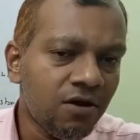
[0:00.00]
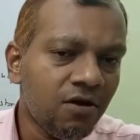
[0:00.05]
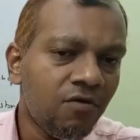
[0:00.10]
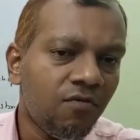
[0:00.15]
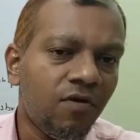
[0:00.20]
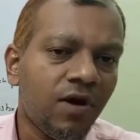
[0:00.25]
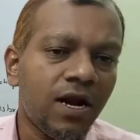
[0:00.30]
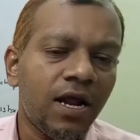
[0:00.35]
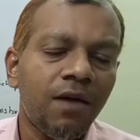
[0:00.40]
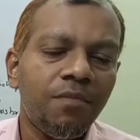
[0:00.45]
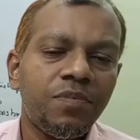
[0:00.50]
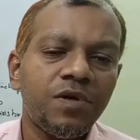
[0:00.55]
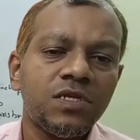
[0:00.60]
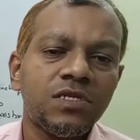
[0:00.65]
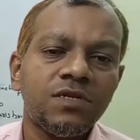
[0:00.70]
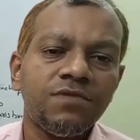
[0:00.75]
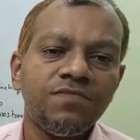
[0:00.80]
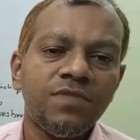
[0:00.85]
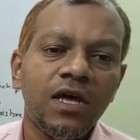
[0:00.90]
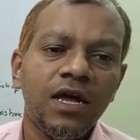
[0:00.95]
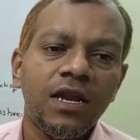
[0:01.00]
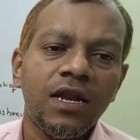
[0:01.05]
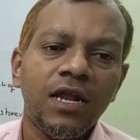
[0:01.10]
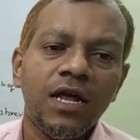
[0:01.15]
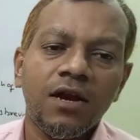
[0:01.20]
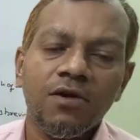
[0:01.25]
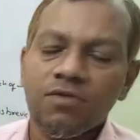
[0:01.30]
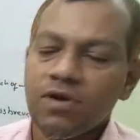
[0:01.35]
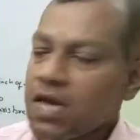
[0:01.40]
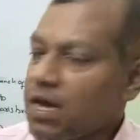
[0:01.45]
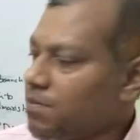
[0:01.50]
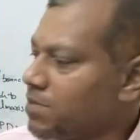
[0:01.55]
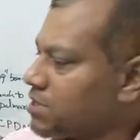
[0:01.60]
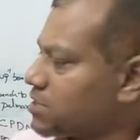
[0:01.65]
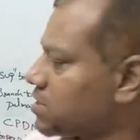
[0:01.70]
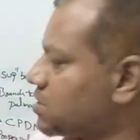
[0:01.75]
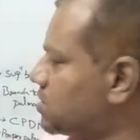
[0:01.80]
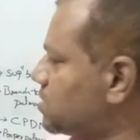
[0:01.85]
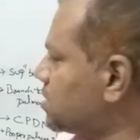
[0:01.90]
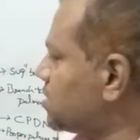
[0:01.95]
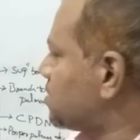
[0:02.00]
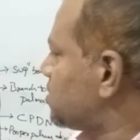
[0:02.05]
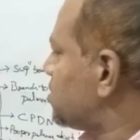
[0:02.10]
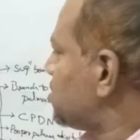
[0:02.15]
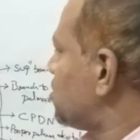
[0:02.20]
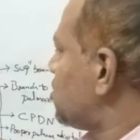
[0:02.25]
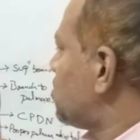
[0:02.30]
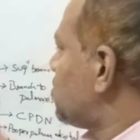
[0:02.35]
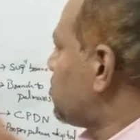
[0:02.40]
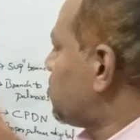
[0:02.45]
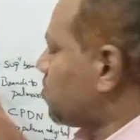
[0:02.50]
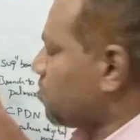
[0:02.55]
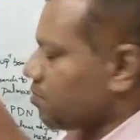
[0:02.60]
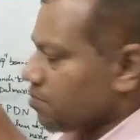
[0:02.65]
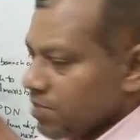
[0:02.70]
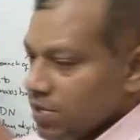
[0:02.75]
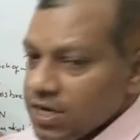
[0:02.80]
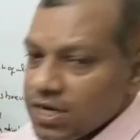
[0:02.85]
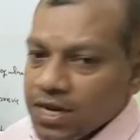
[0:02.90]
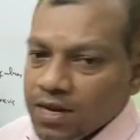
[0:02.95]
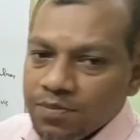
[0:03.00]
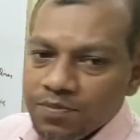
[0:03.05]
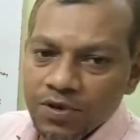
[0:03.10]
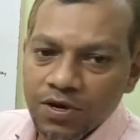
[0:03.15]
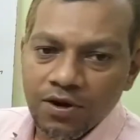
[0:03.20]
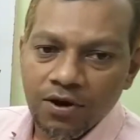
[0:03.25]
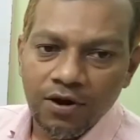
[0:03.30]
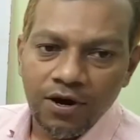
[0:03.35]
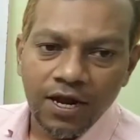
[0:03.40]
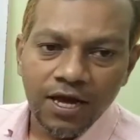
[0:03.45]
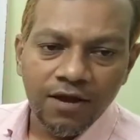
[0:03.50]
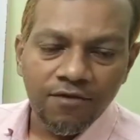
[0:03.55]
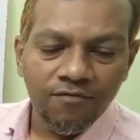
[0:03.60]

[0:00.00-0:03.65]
What happens if the ulnar nerve damage at the medial epicondyle?